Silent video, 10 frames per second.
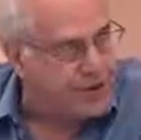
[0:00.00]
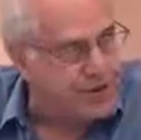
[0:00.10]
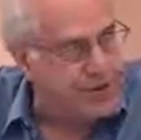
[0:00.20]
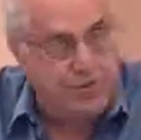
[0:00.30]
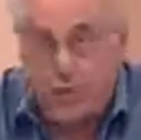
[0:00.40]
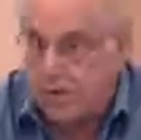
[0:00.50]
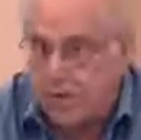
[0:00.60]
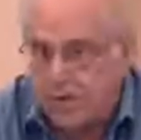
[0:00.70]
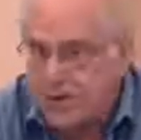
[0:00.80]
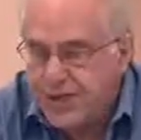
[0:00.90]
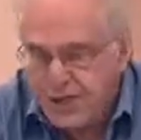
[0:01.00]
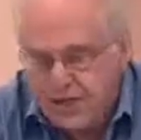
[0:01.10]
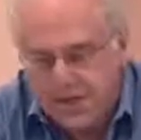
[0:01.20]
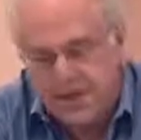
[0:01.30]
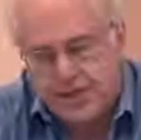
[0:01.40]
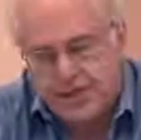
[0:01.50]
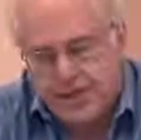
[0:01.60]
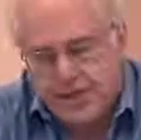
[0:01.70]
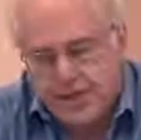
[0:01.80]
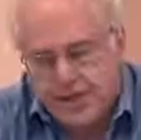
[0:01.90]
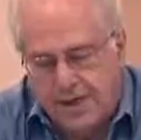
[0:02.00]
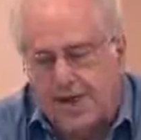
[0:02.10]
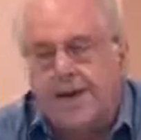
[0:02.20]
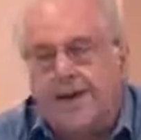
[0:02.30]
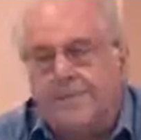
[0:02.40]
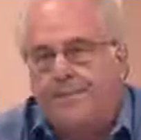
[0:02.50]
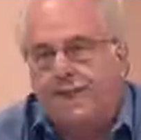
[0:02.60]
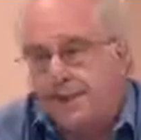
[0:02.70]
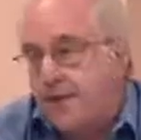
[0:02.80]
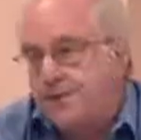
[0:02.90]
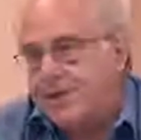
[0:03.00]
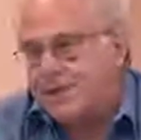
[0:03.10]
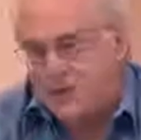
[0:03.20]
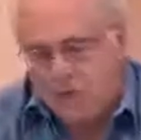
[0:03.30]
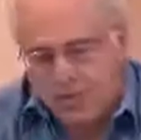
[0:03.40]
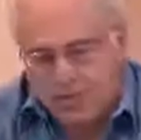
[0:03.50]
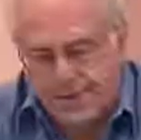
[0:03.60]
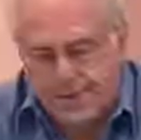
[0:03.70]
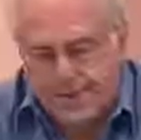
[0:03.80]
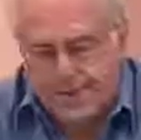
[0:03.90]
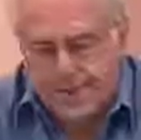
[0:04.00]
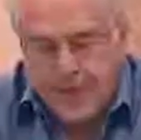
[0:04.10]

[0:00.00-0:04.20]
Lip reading: do, doesn't cost anything, but it helps us enormously.